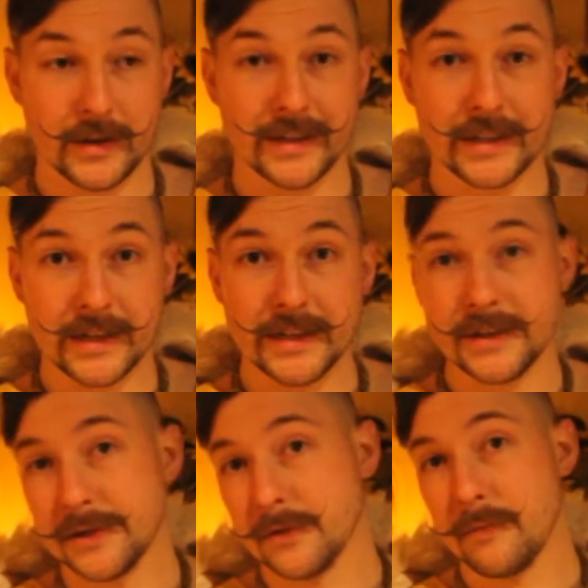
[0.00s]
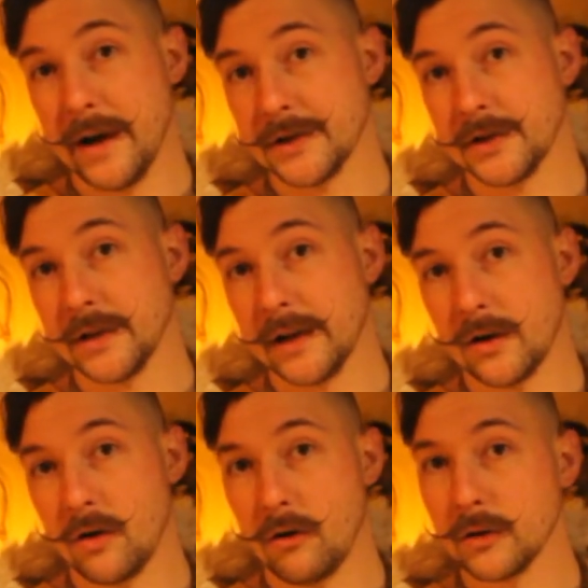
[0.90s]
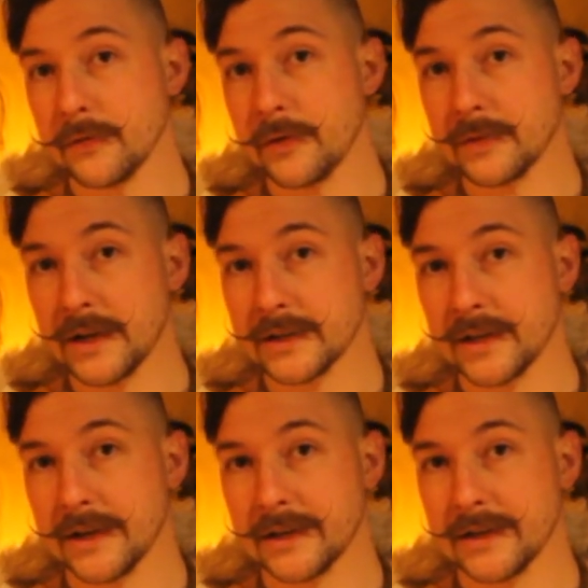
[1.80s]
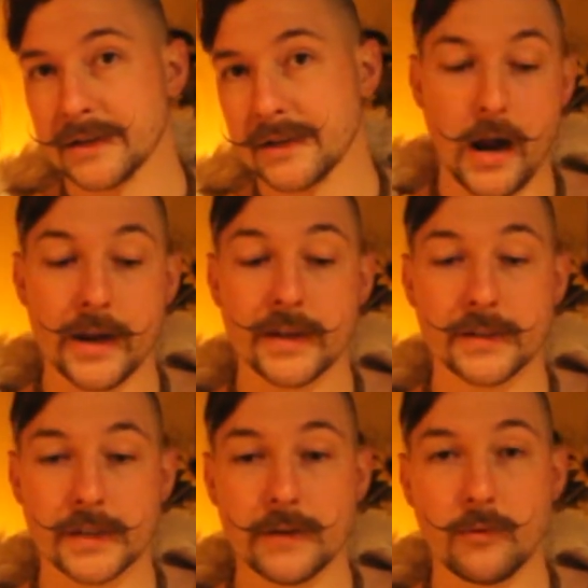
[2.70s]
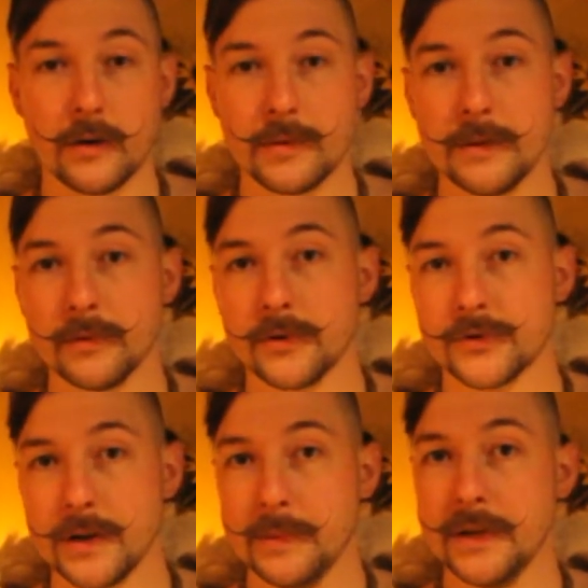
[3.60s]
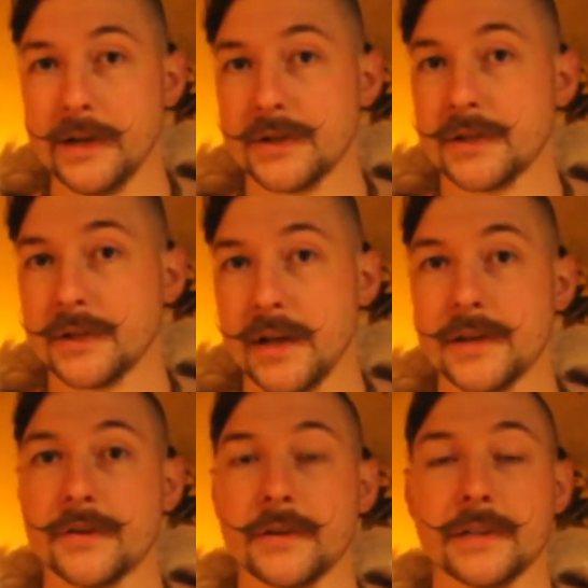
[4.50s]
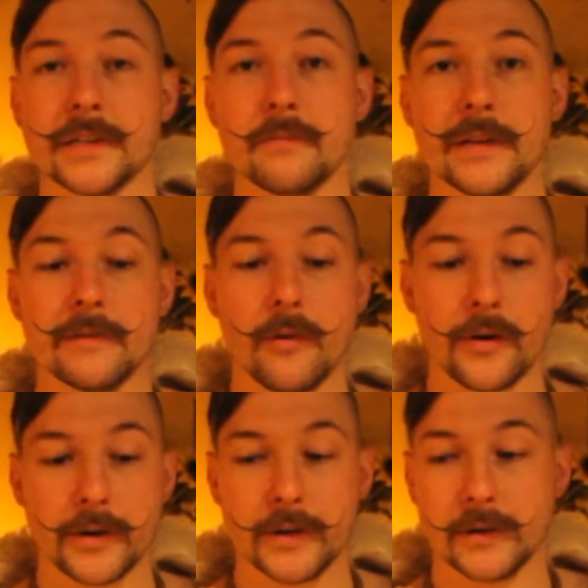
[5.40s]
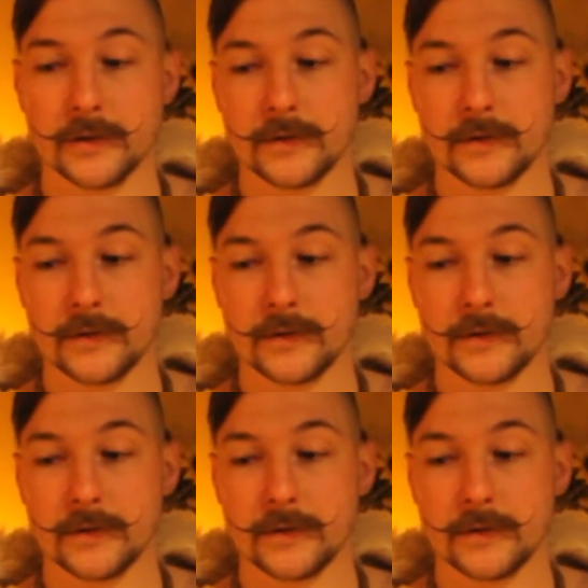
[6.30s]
it's easy to imagine that all of them taste like this. I can see why people are trepidatious to enter into the mead market.